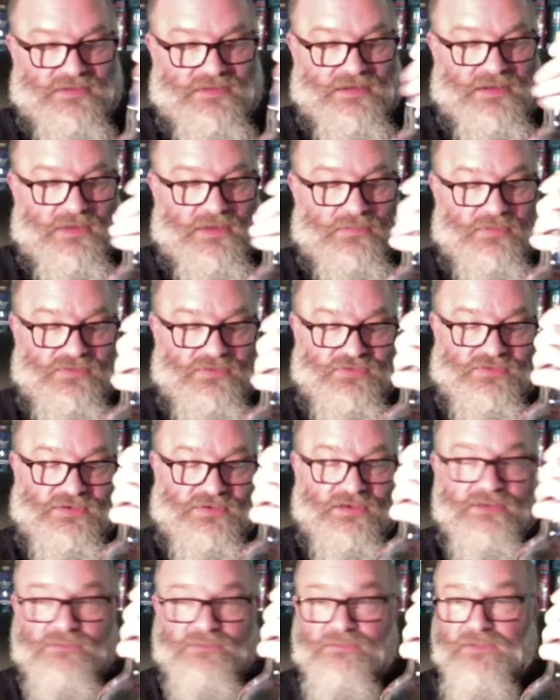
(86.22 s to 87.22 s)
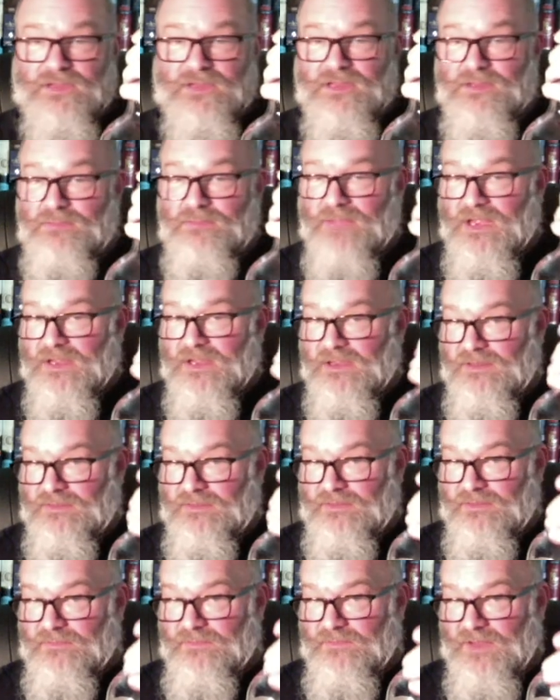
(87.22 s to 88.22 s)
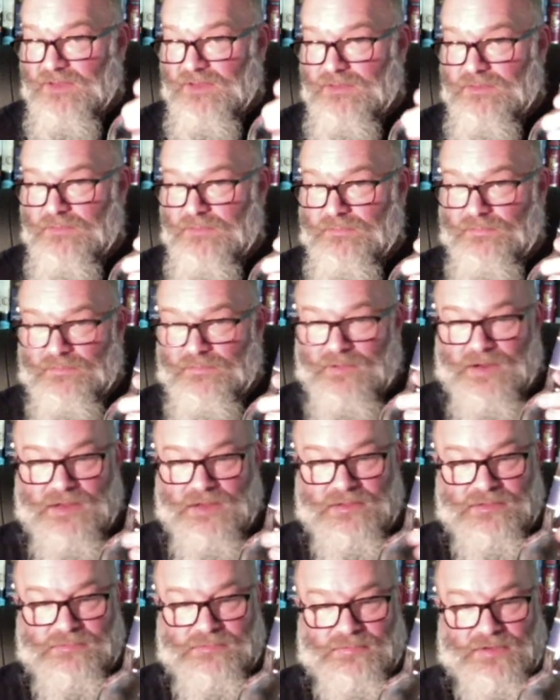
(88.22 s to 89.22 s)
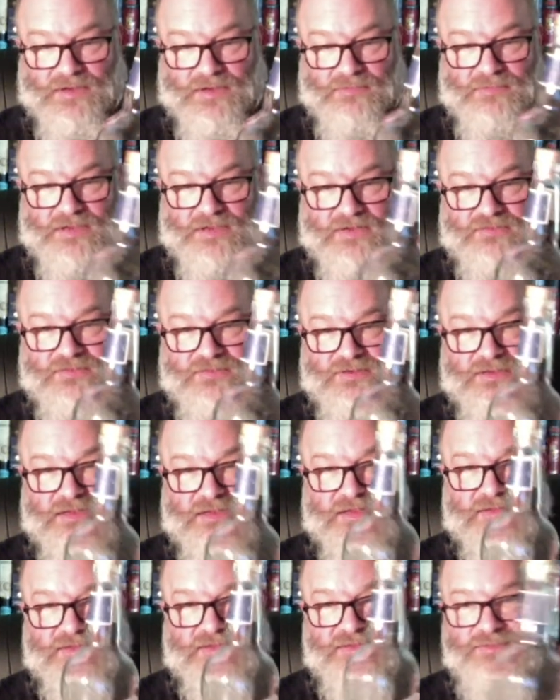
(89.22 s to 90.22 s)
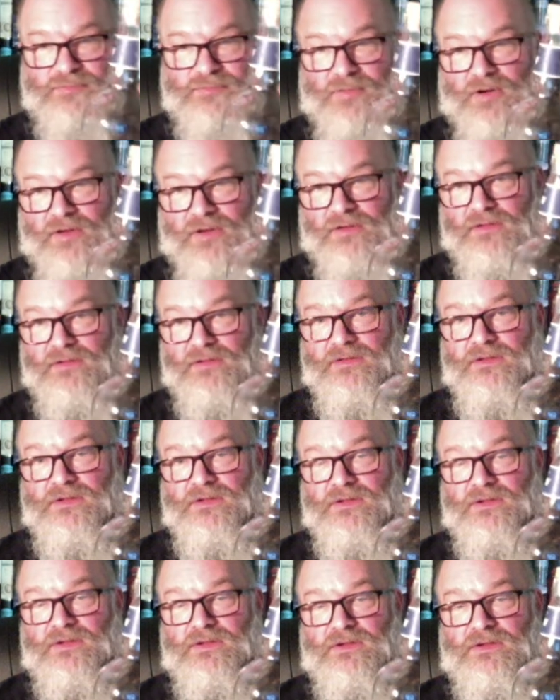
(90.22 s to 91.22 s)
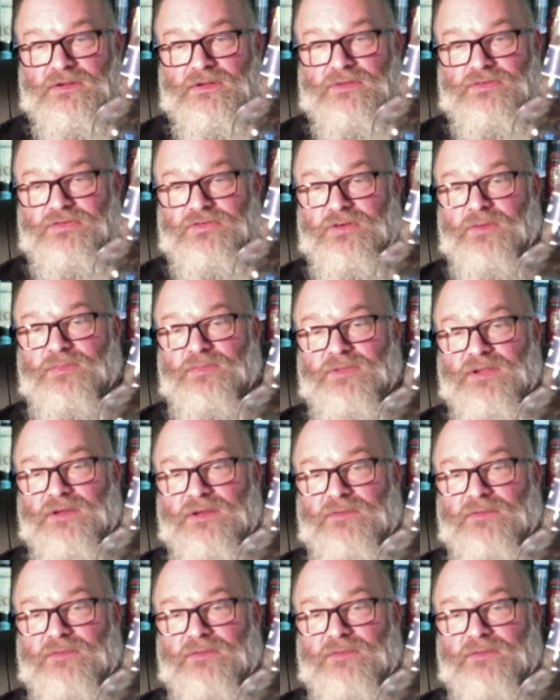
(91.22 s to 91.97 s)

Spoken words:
which didn't really make it to Vancouver Island, but I managed to get this bottle shipped in